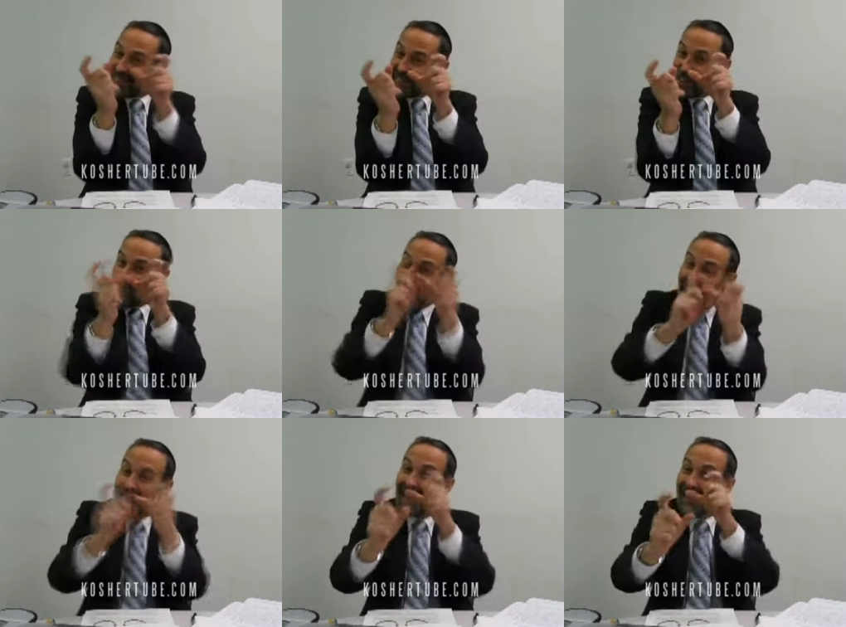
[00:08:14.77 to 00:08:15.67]
You know,
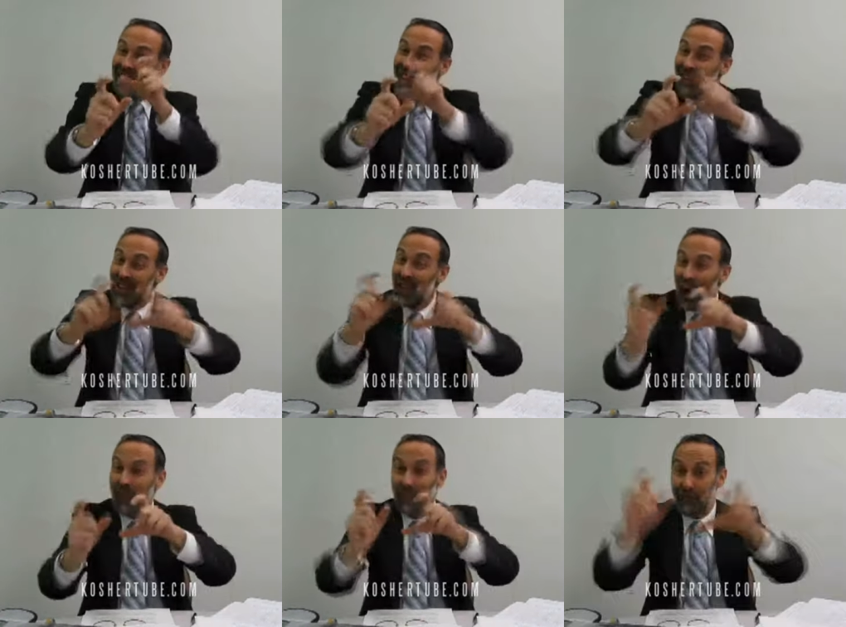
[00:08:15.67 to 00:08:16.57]
has
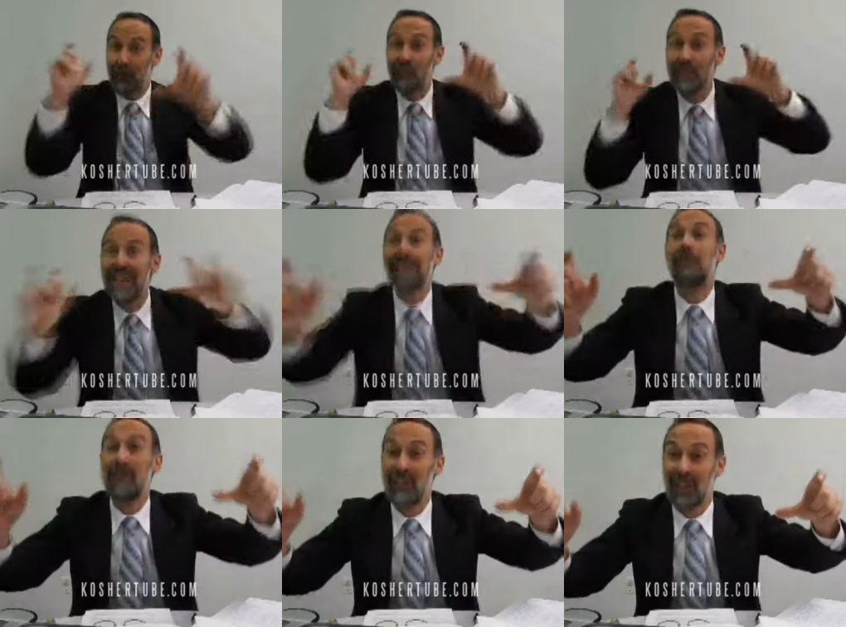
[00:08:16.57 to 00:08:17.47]
Yosef, from this
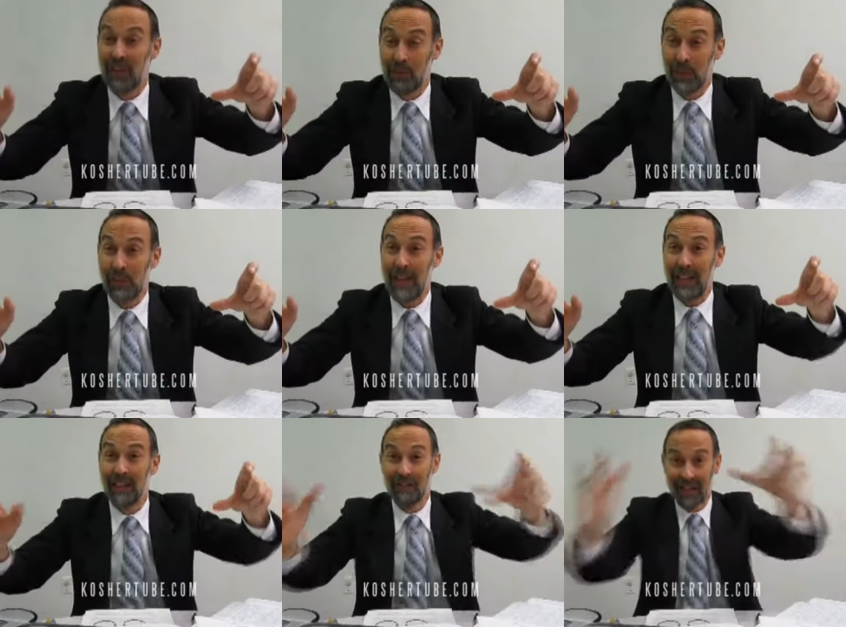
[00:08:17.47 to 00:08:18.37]
particular
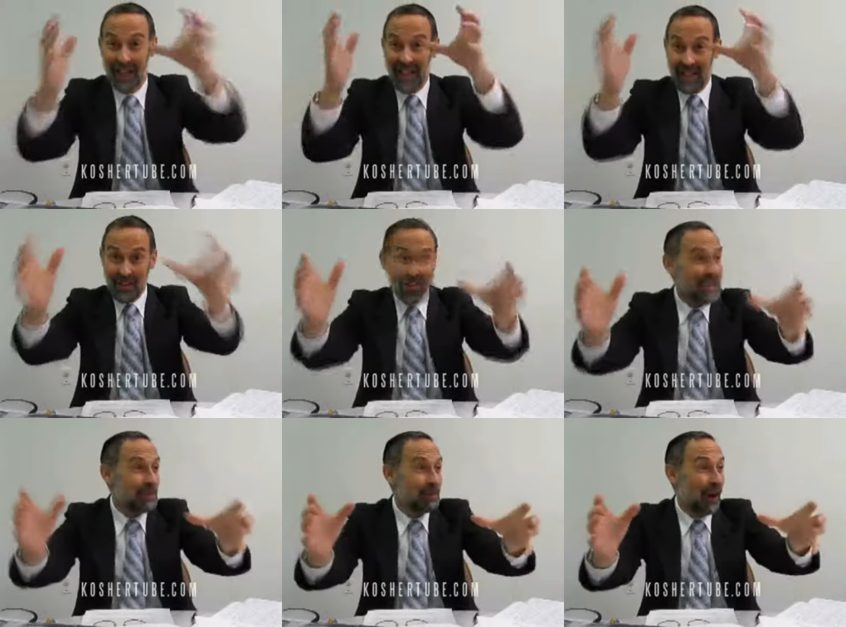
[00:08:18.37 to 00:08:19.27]
perspective and
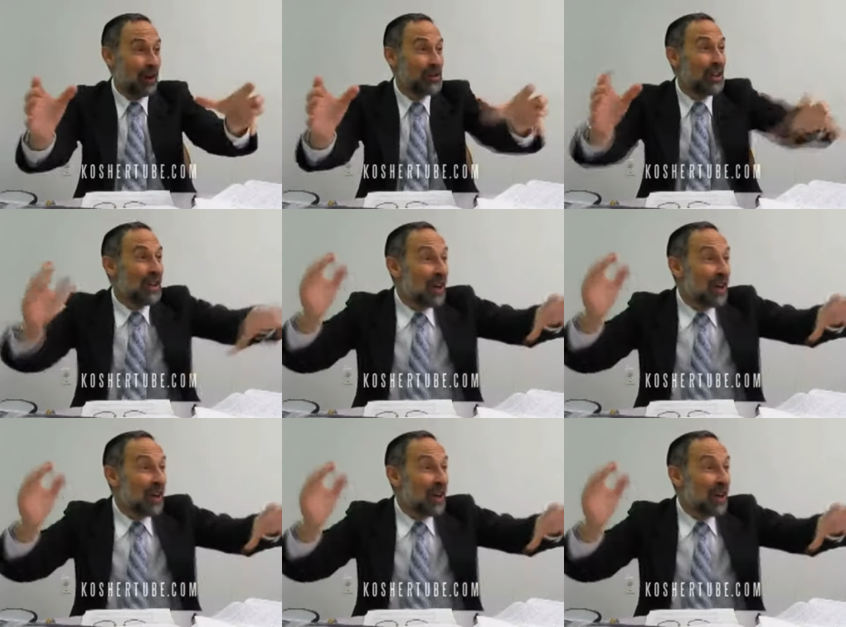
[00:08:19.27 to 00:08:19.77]
this approach,